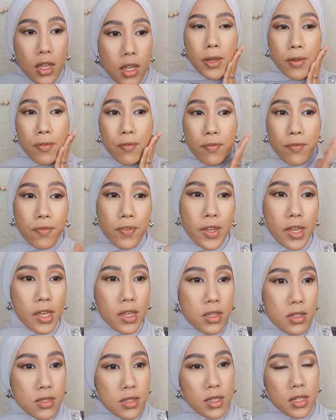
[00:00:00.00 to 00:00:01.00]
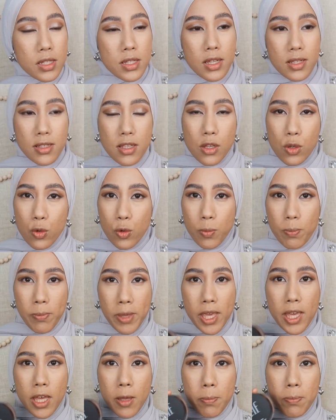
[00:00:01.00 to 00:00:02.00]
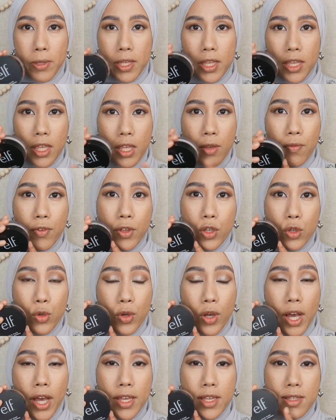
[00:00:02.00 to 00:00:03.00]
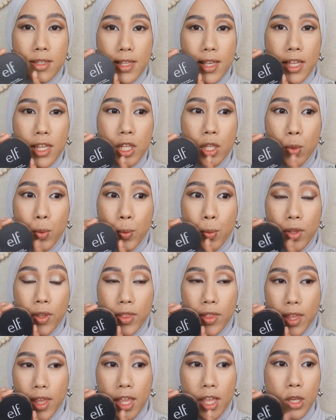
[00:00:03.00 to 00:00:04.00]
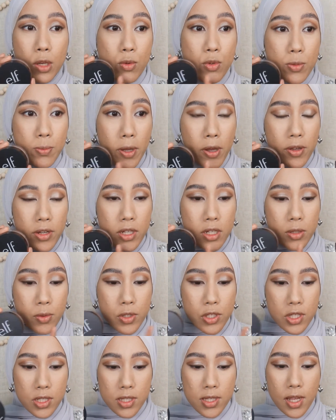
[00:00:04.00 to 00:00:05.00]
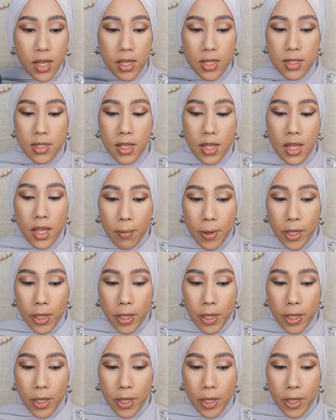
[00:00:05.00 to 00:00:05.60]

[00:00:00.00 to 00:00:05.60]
My face doesn't look makeup-y even though I set it with a loose powder, which is nice.